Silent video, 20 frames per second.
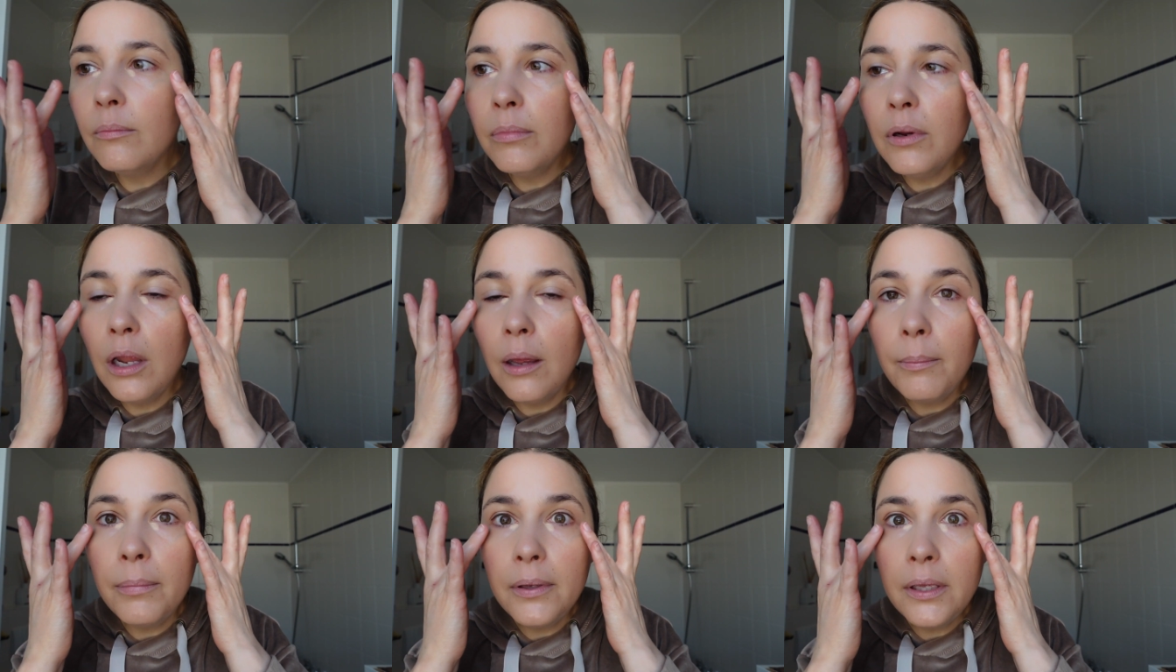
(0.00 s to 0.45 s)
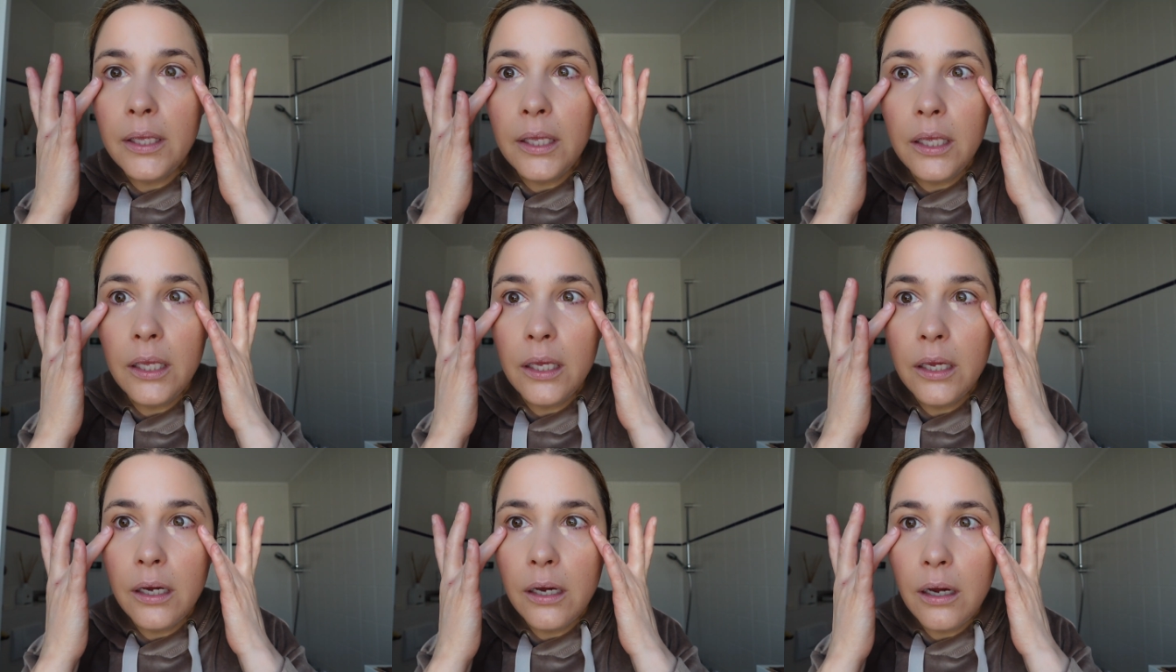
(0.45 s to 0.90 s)
blob
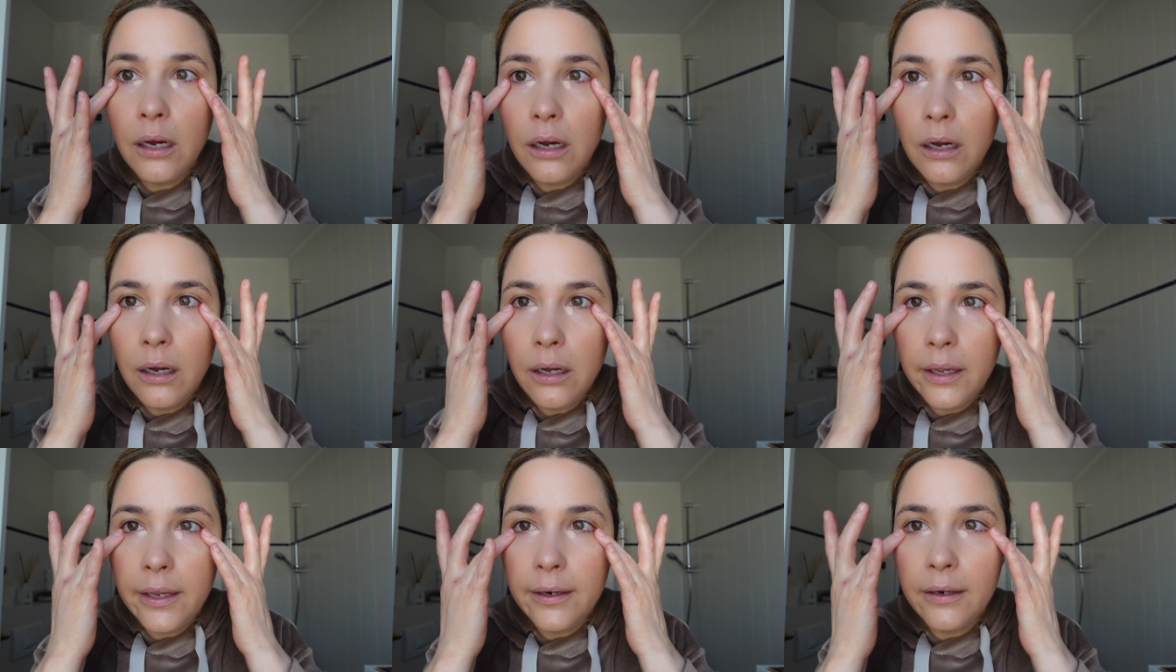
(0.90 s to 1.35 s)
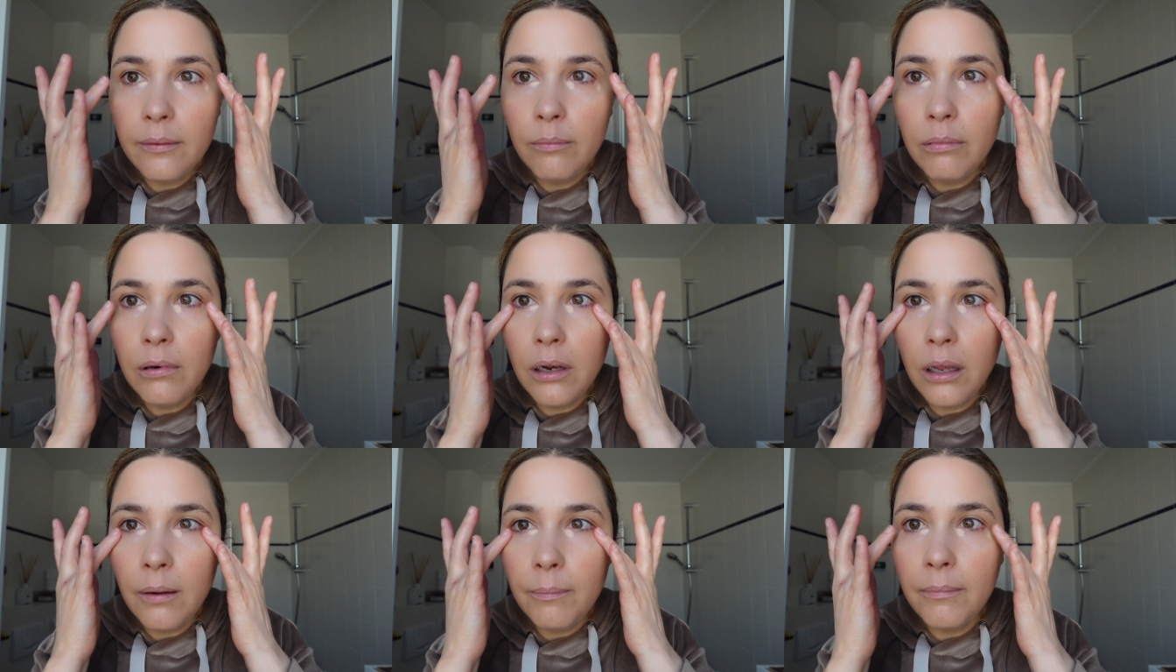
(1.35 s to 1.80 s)
here and a
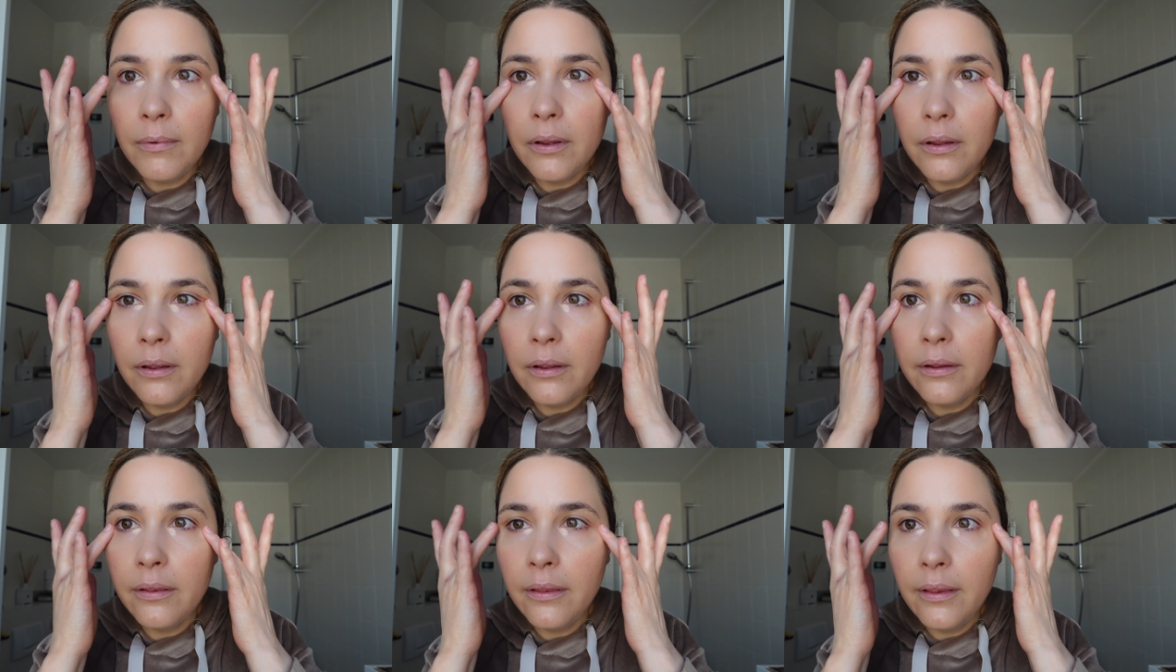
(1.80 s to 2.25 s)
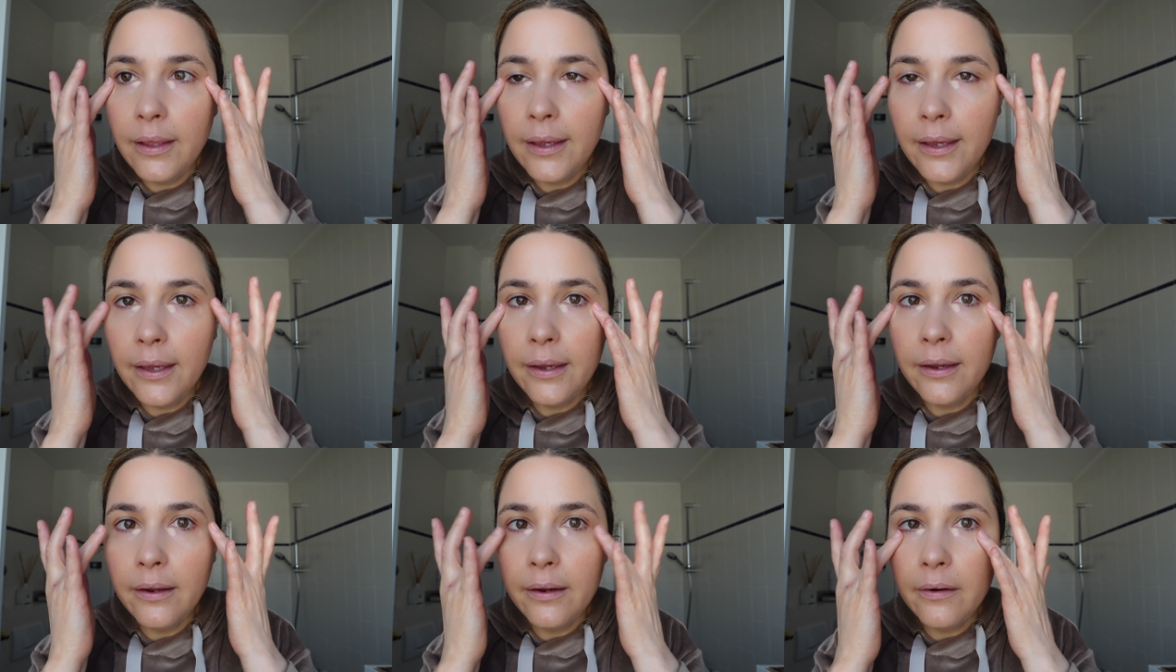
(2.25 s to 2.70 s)
blob
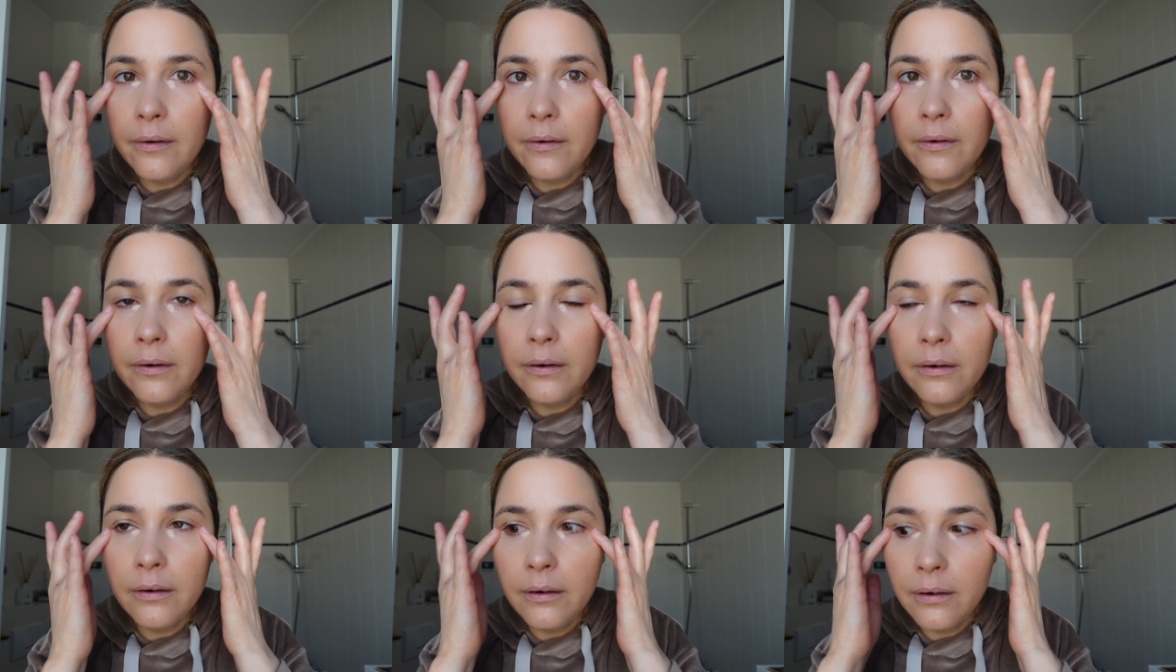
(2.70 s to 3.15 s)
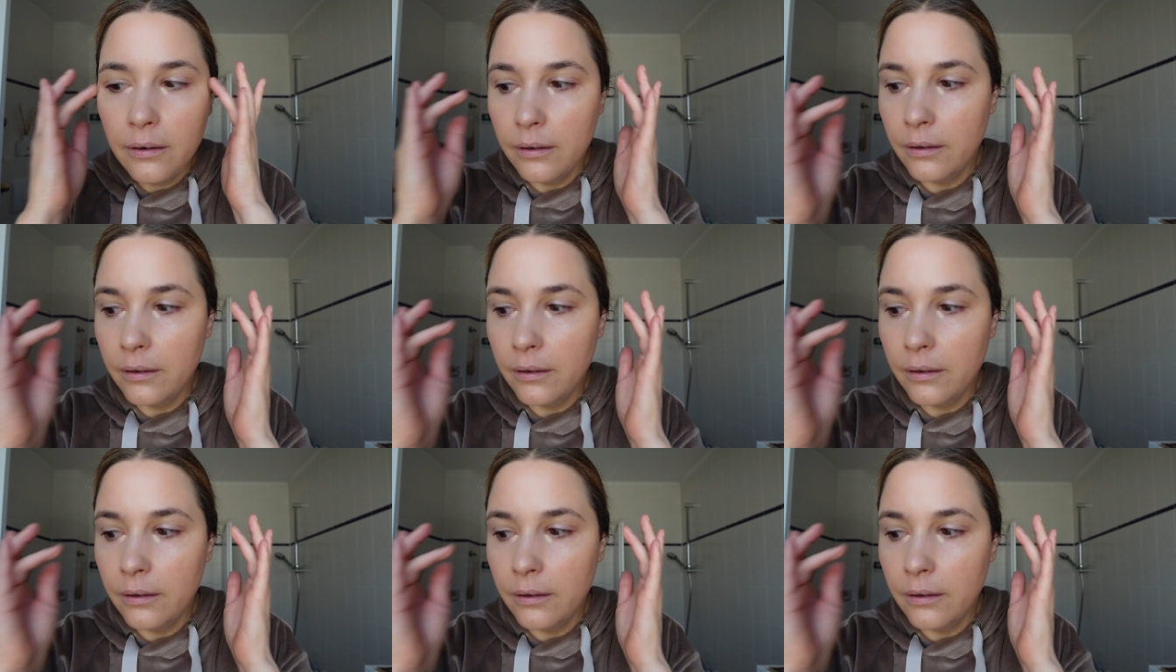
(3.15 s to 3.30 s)
there.